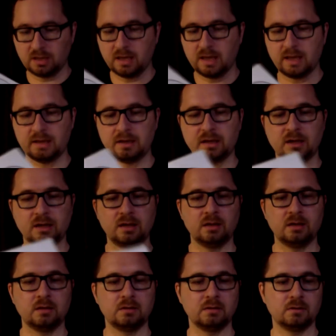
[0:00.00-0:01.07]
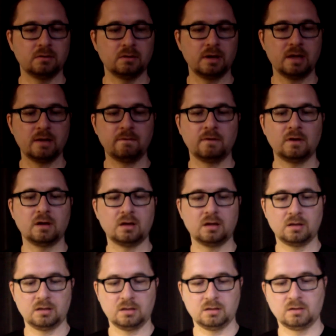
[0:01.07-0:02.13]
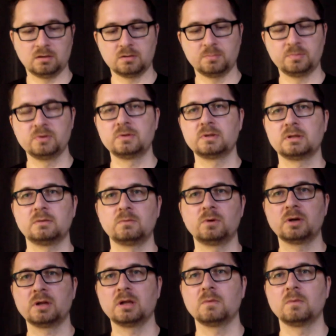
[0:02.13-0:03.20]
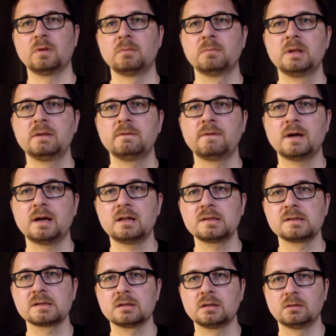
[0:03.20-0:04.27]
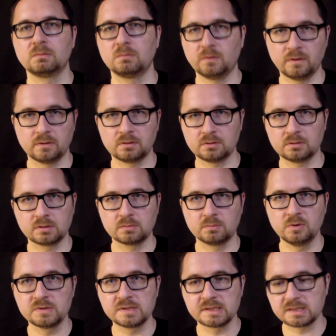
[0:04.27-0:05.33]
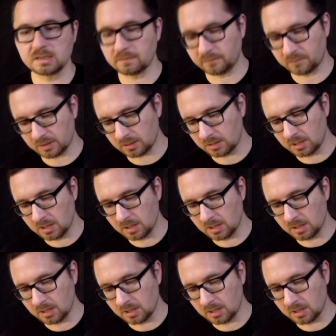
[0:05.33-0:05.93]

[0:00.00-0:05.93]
have a computer working with MIDI files with a music software,